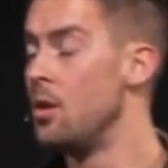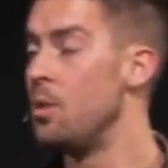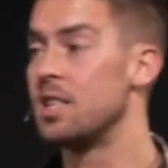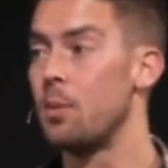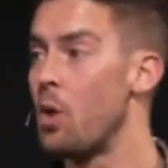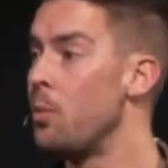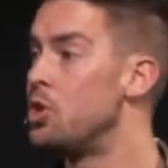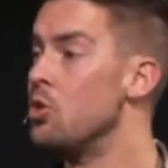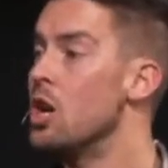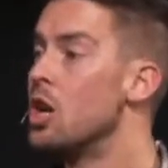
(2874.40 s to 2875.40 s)
Because I
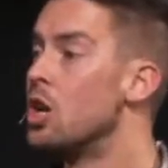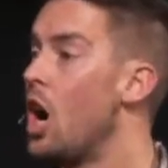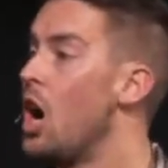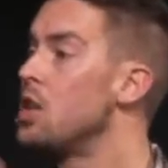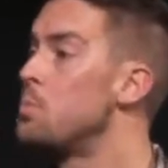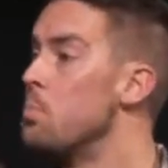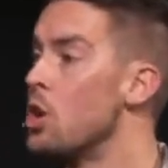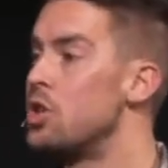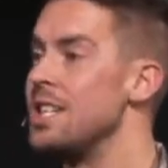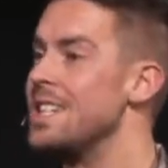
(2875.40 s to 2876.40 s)
promise you, God's
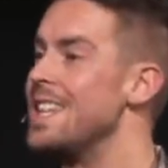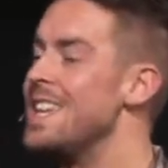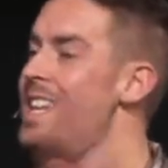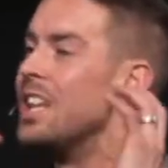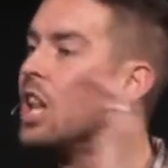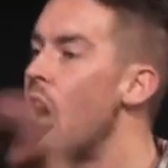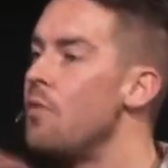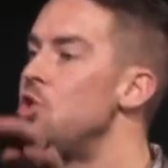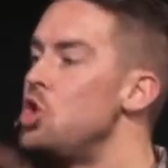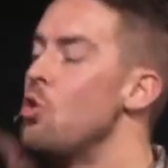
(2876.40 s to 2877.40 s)
mercy is that He
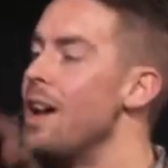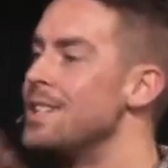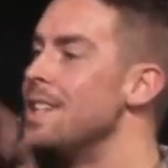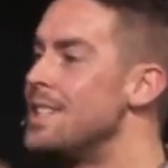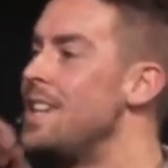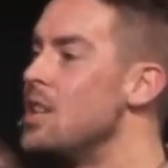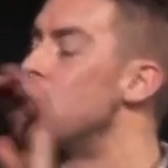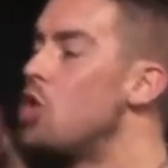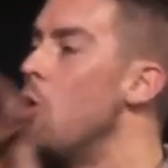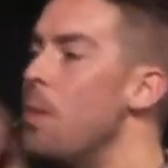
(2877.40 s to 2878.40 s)
loves you as His kid
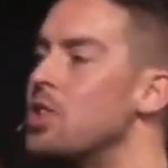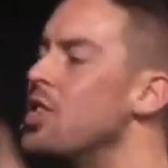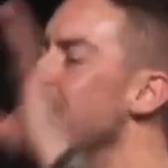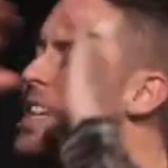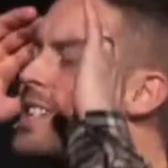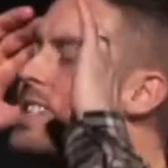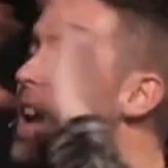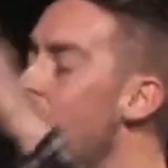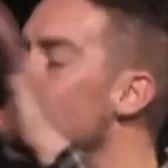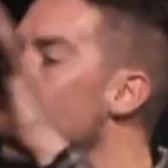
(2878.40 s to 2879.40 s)
so much that He is
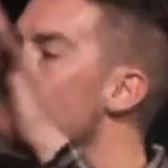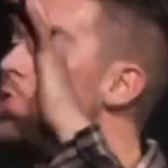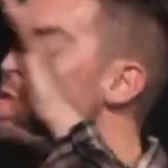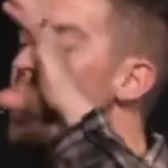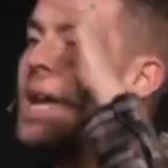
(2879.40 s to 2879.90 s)
not going to,